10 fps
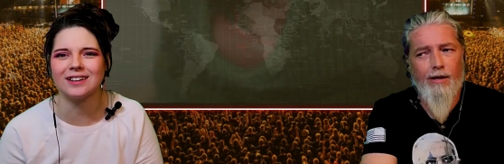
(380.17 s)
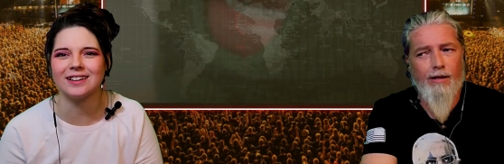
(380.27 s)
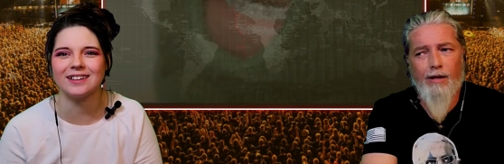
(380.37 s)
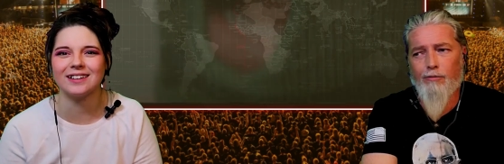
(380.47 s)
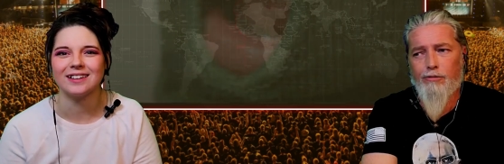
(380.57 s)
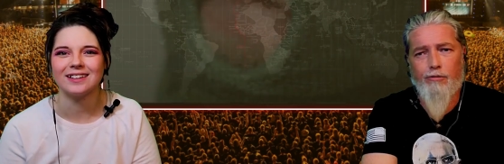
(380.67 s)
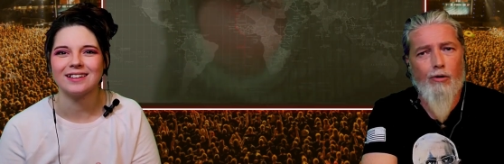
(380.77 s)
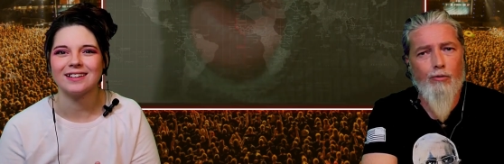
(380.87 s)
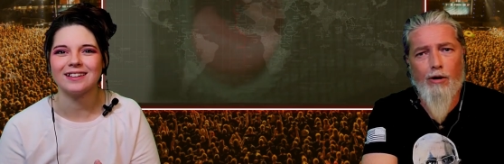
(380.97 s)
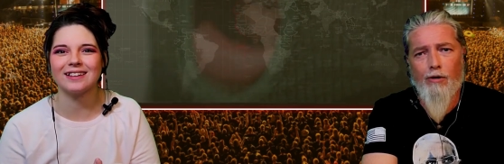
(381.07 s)
Speaker 1: Yeah, and that was
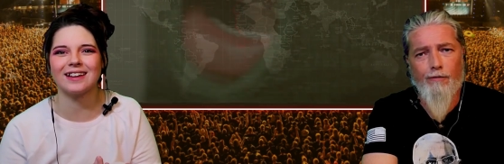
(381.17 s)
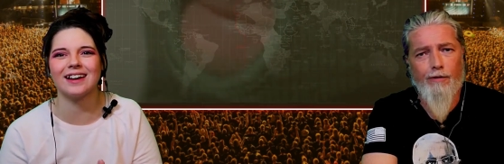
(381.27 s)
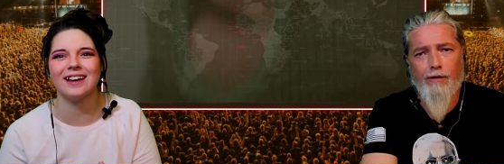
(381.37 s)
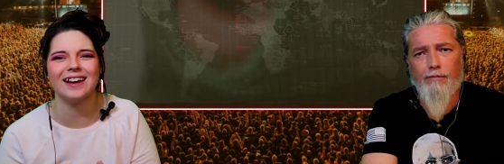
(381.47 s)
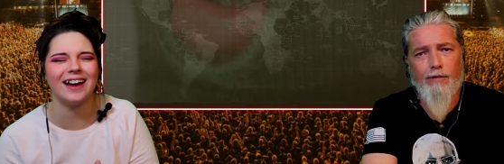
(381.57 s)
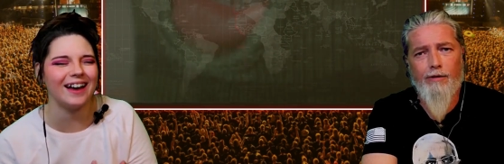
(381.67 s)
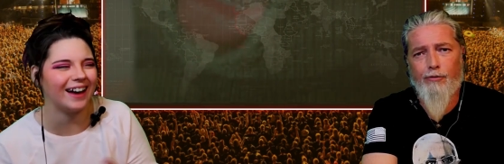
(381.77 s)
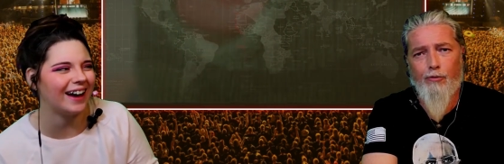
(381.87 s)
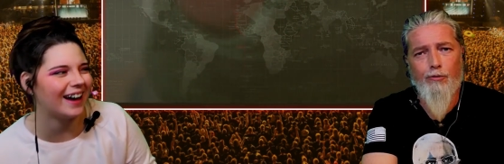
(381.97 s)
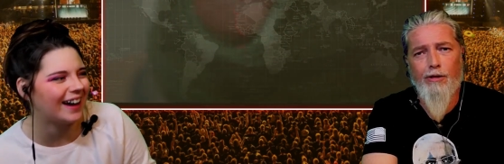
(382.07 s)
thrown off. They,
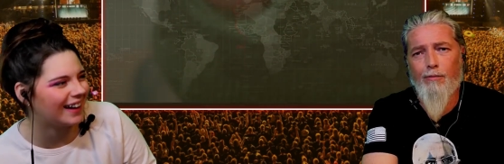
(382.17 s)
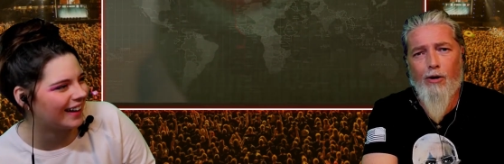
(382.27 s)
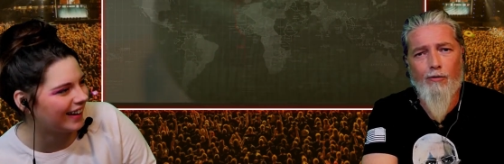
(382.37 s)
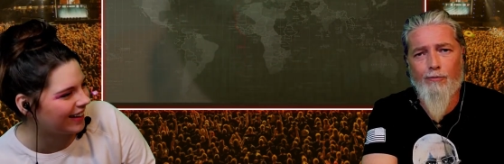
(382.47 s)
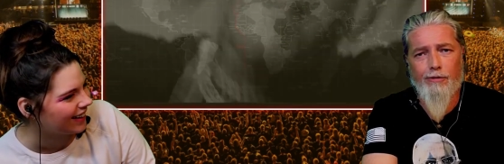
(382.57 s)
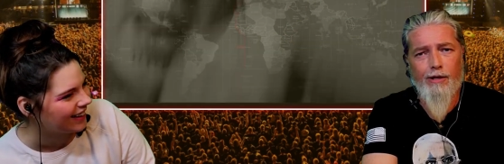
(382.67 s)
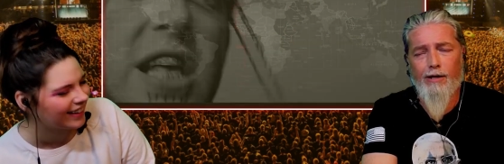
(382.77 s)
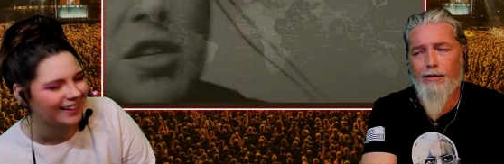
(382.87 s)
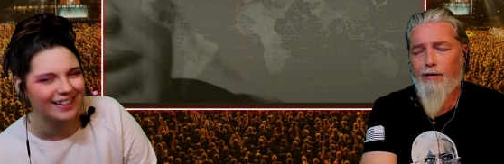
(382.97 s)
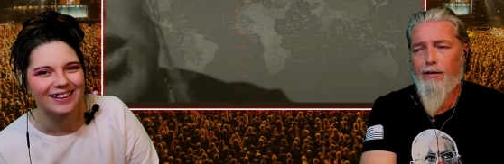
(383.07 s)
they threw them off with
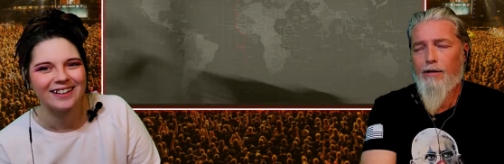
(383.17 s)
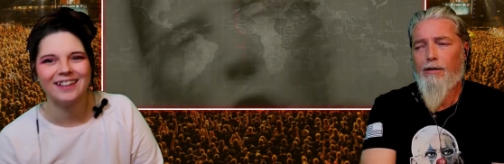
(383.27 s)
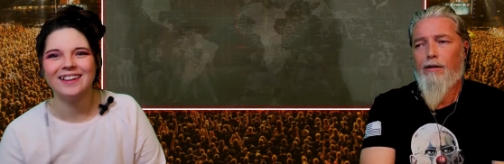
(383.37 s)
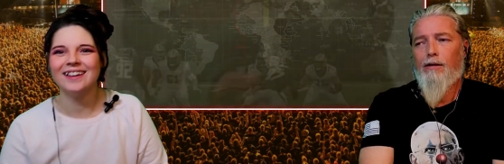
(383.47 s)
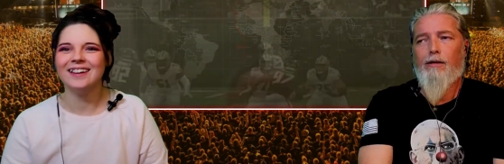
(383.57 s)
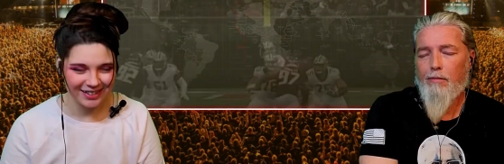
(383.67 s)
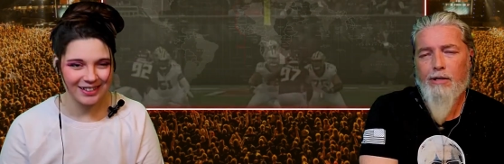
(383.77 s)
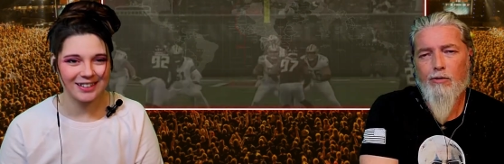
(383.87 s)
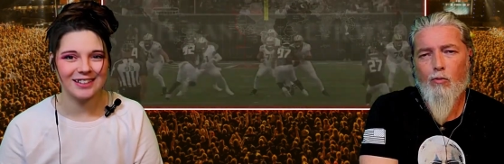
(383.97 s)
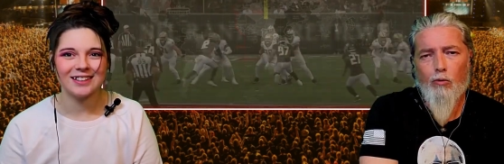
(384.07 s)
that. But
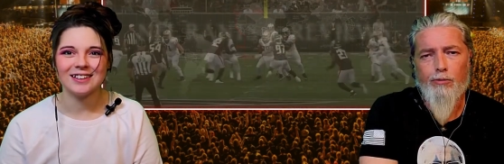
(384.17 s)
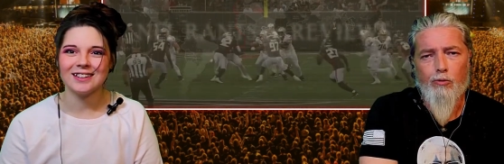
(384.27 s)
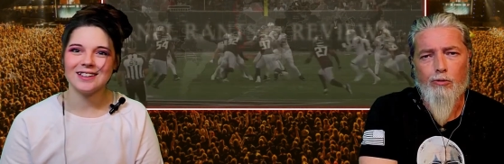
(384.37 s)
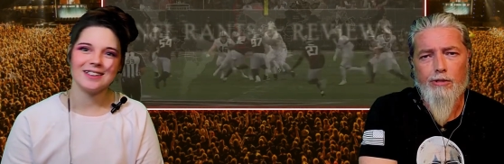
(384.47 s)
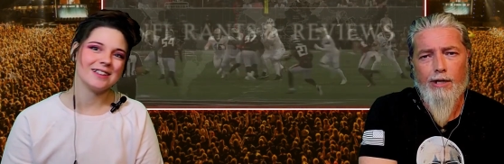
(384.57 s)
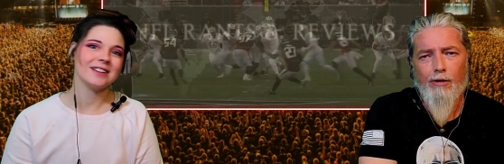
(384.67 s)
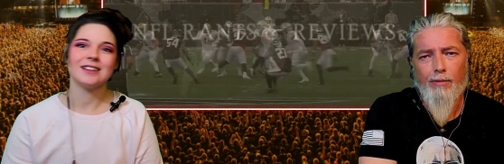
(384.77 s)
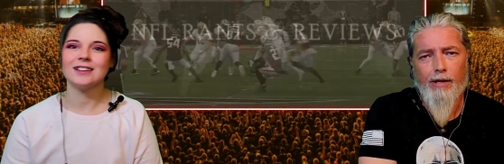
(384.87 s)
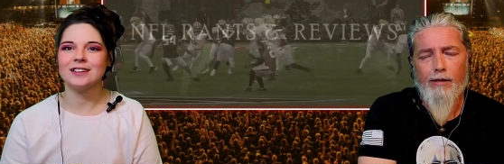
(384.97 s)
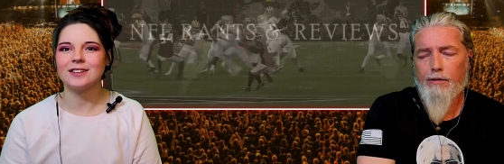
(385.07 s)
it's a Warped Tour style
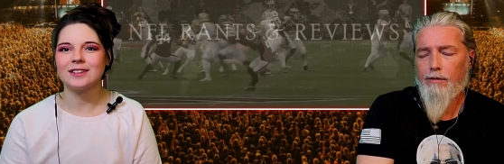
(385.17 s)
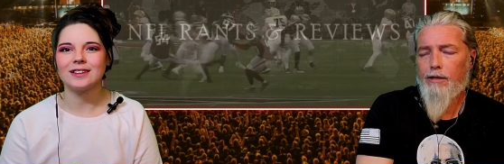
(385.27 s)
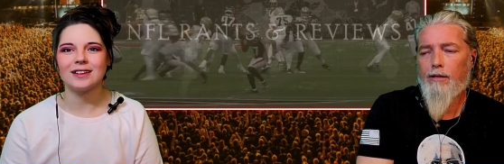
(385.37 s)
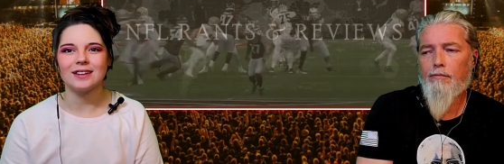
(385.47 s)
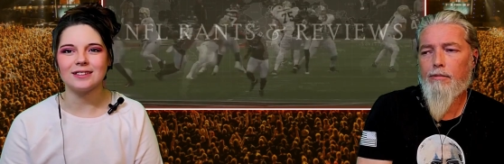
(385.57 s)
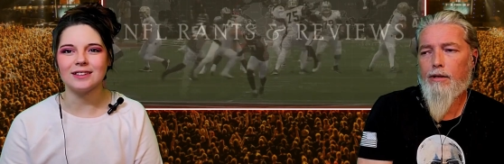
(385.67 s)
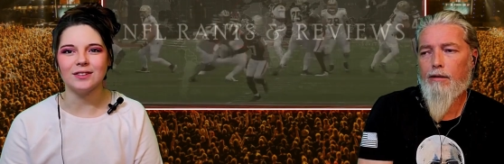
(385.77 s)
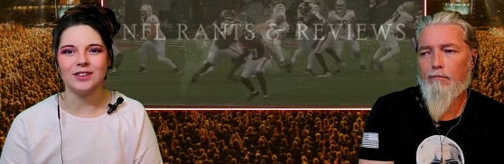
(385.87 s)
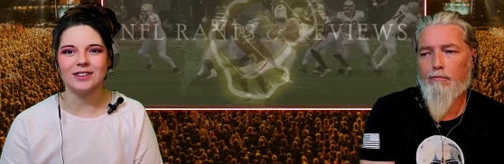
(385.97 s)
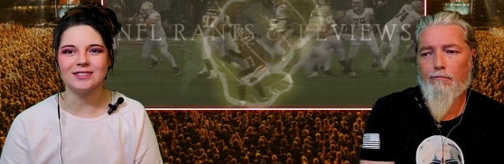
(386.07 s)
And
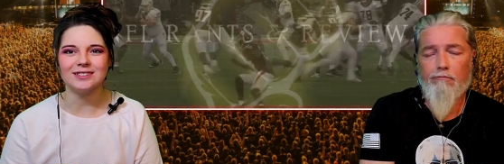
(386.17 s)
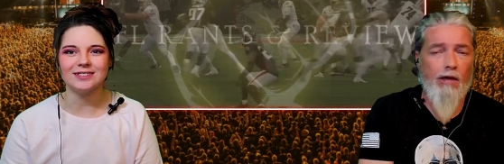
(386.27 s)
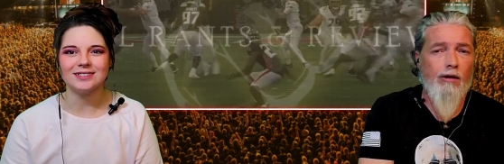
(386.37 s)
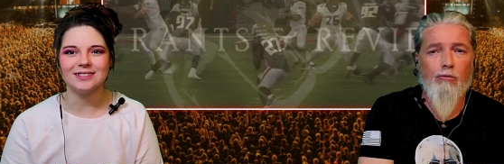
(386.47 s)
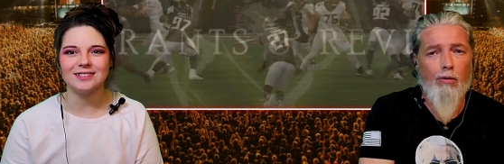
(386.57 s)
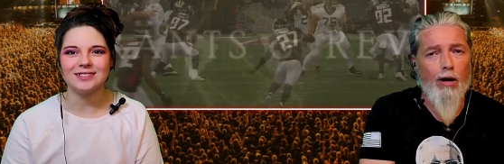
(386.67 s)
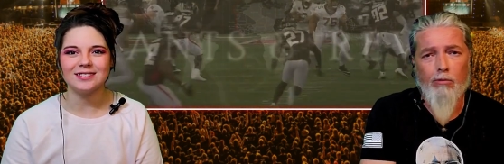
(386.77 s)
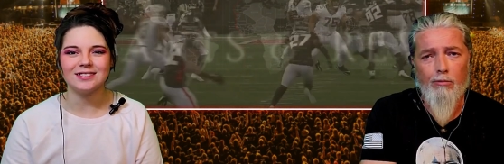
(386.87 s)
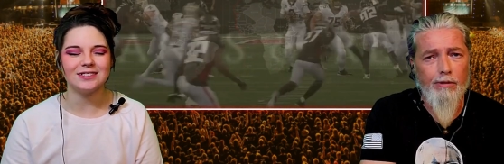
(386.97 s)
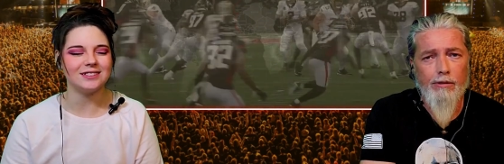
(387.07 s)
Love it. Got no
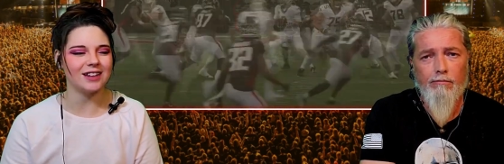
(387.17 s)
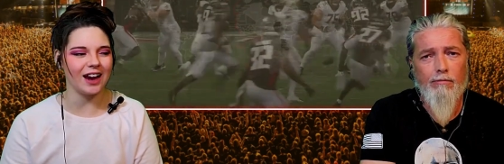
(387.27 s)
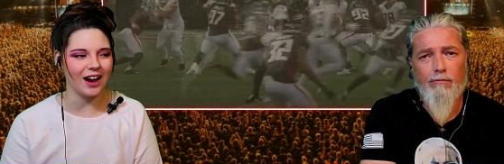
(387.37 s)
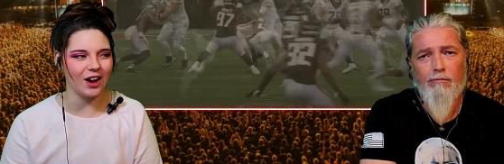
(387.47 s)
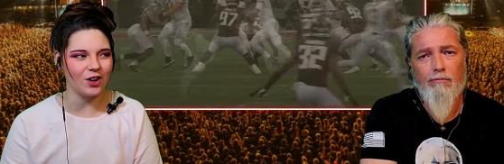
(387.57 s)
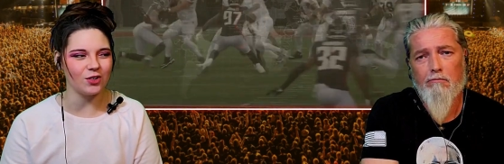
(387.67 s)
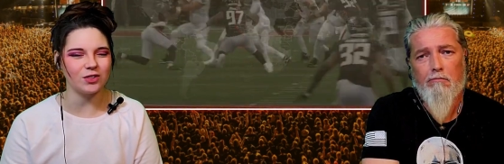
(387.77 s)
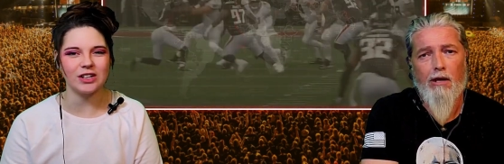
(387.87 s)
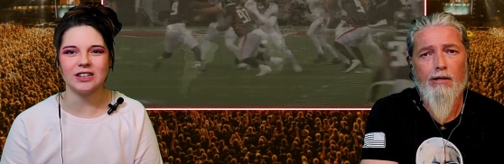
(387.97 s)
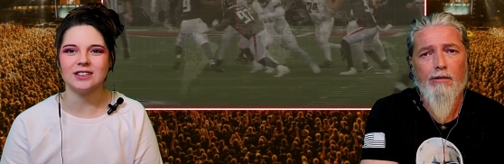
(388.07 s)
problem with it.
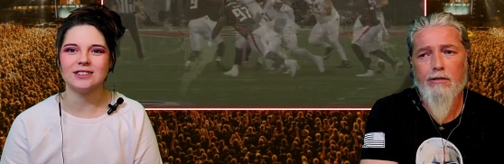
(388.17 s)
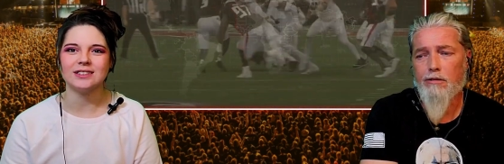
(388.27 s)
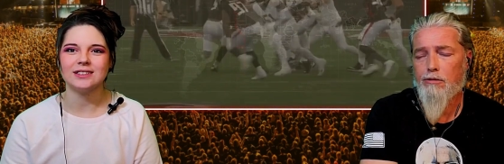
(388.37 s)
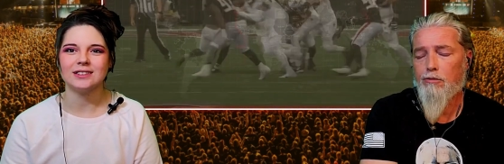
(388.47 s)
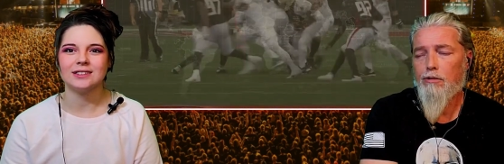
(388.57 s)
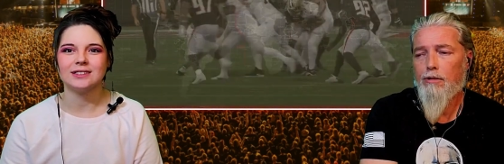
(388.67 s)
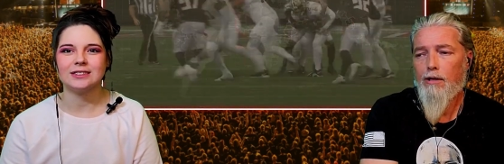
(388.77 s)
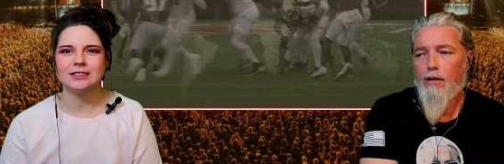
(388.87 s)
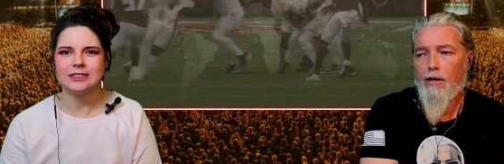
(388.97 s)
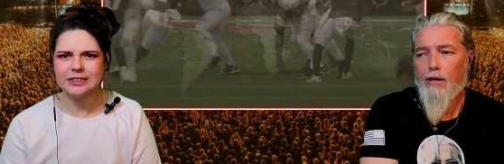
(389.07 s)
I can listen to it
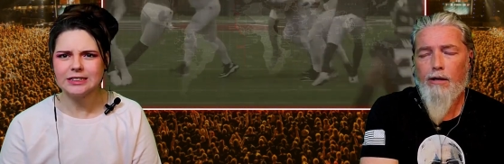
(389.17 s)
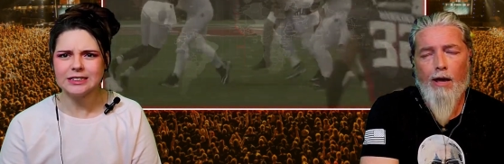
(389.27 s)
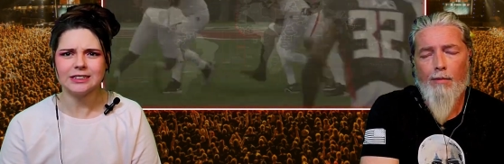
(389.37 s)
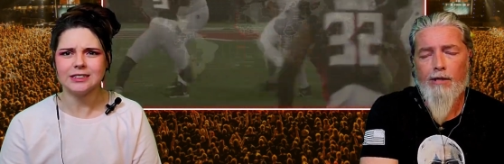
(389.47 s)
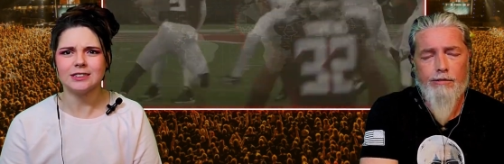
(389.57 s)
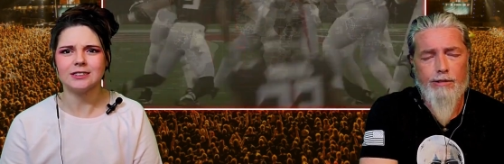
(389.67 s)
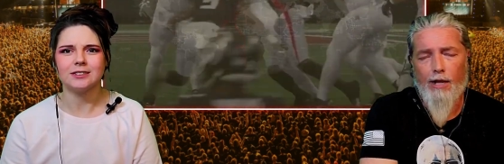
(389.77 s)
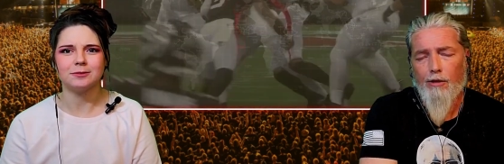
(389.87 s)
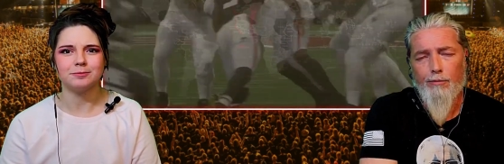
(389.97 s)
not my style